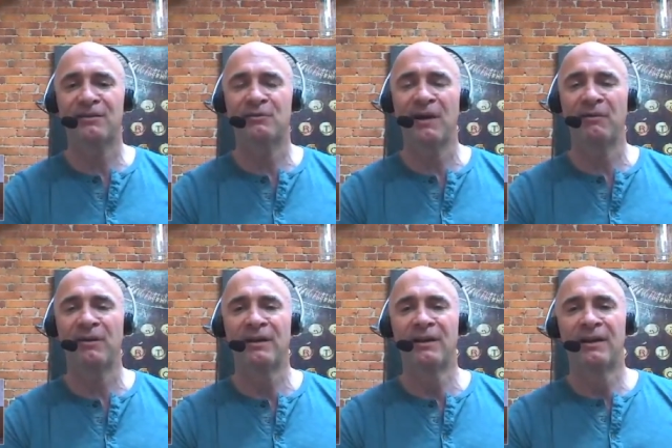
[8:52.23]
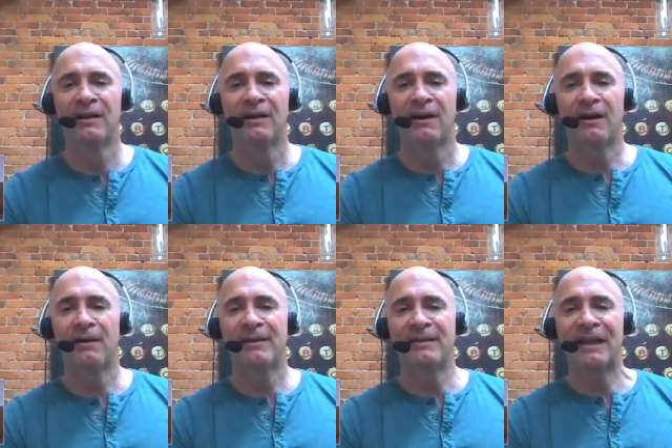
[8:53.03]
throughout.
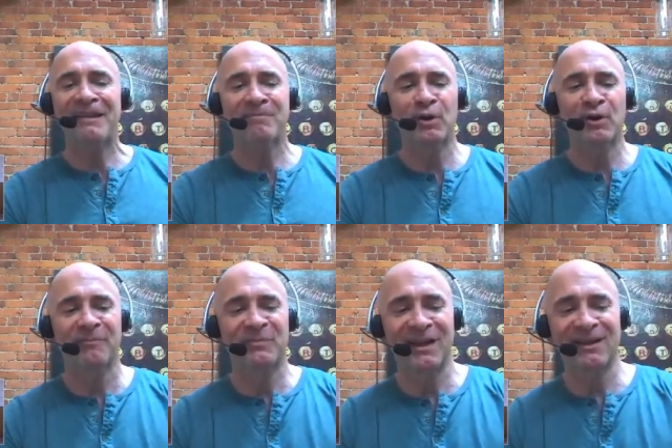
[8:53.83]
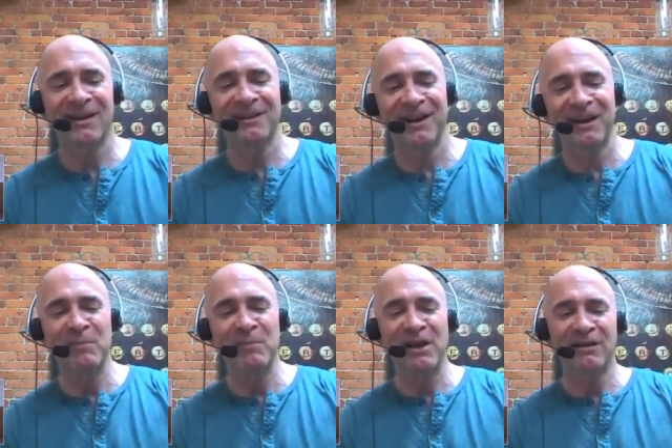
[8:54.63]
And the last book,
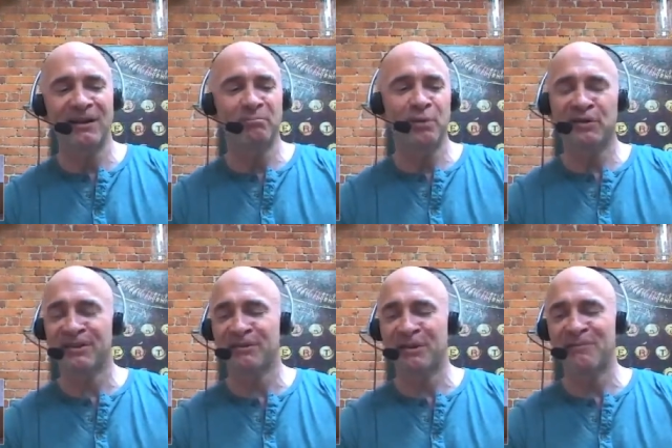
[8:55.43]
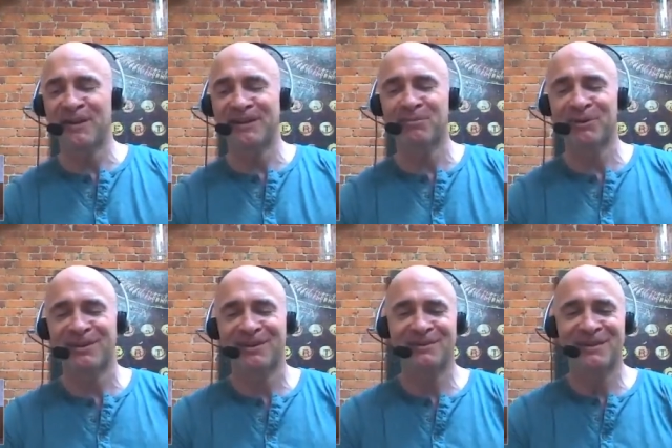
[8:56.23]
I posted this on Facebook
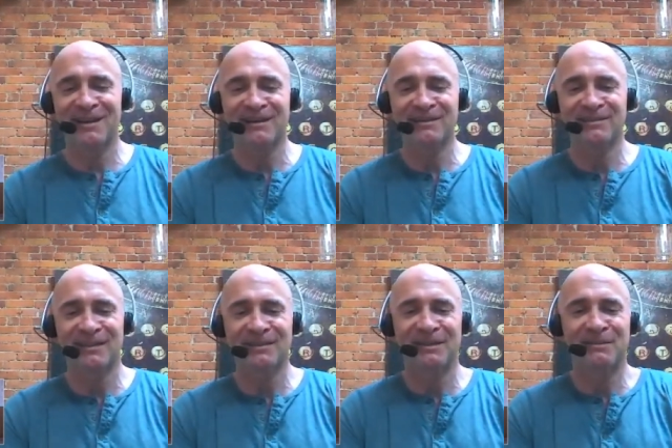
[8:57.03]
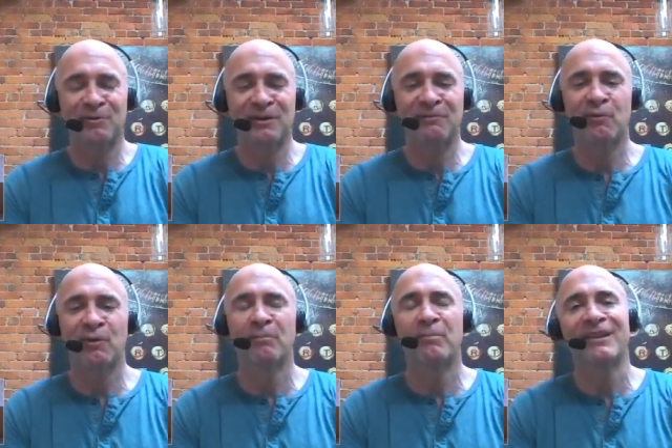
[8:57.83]
the other day and got some grief
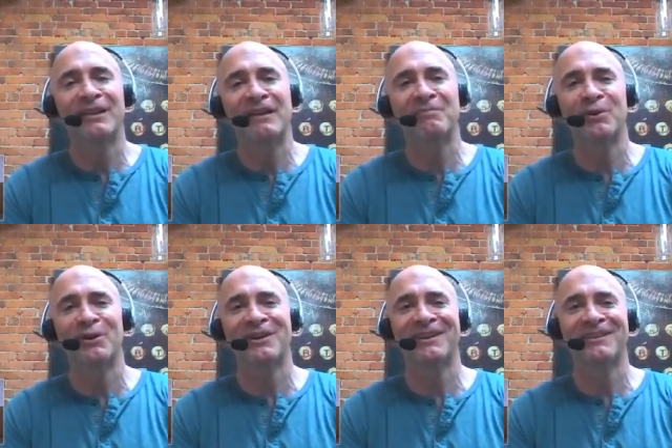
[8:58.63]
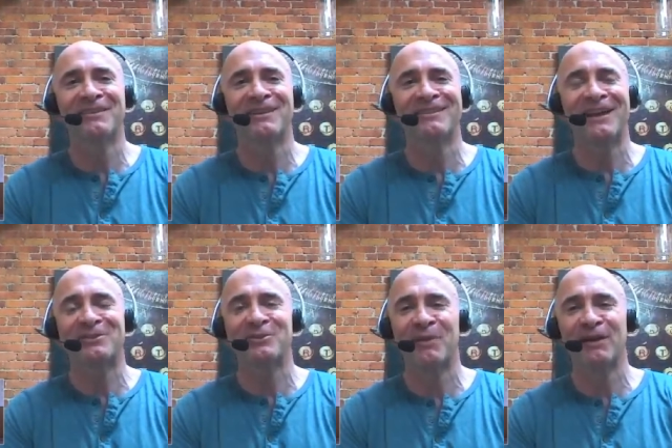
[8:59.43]
for it, but the last book is
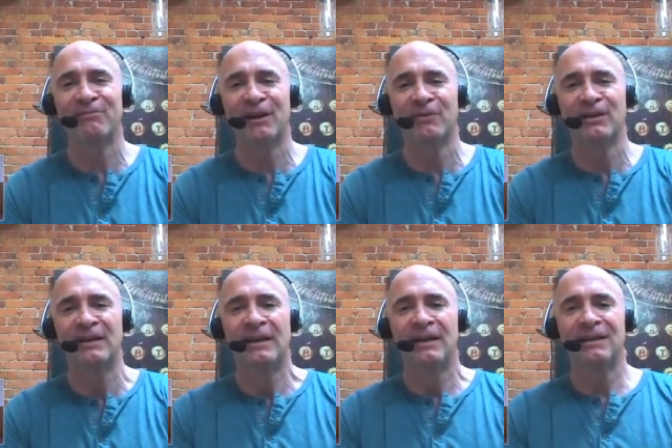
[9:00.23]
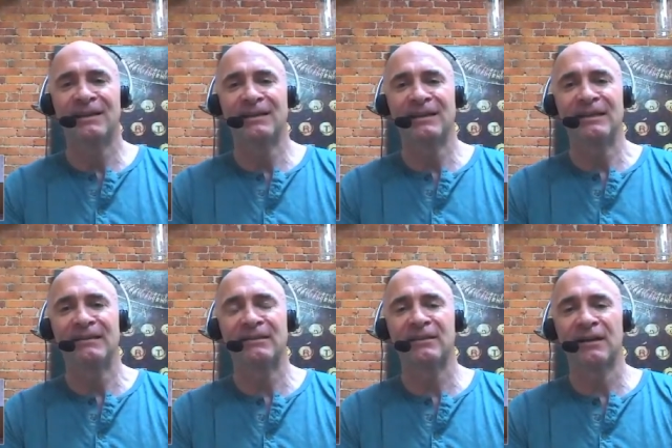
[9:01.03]
actually my favorite. It
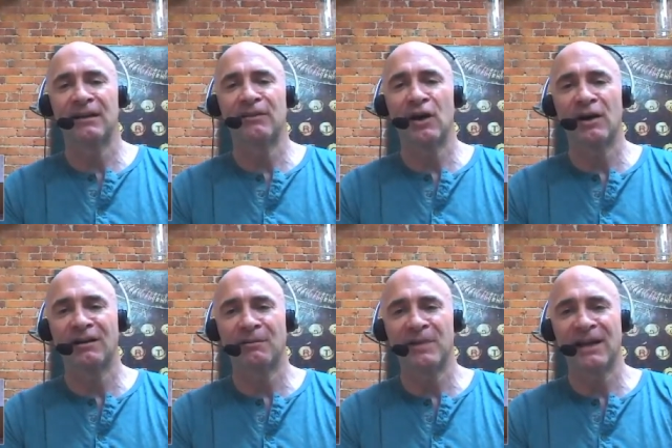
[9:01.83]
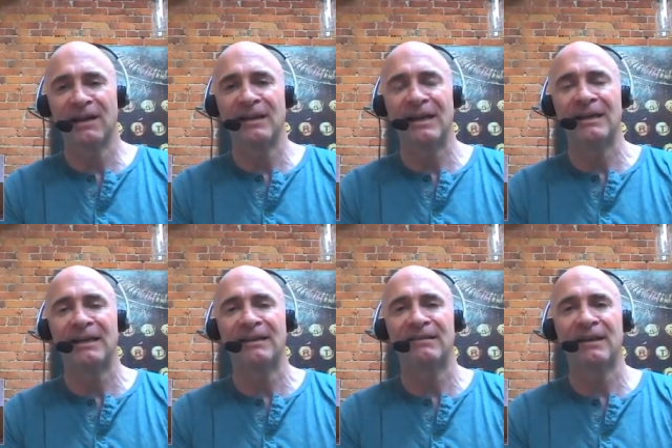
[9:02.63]
is The Hunger Man, and
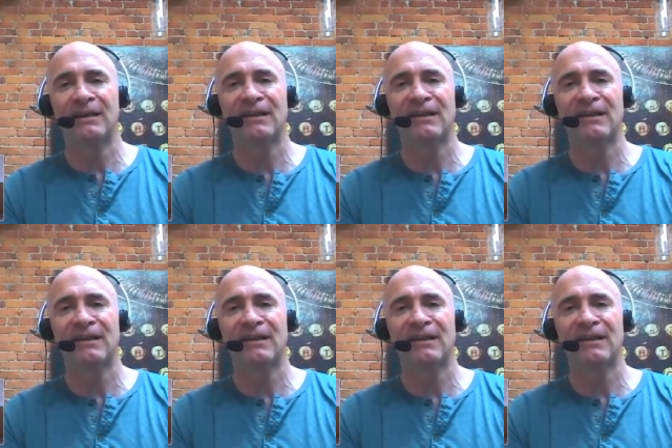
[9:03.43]
it is a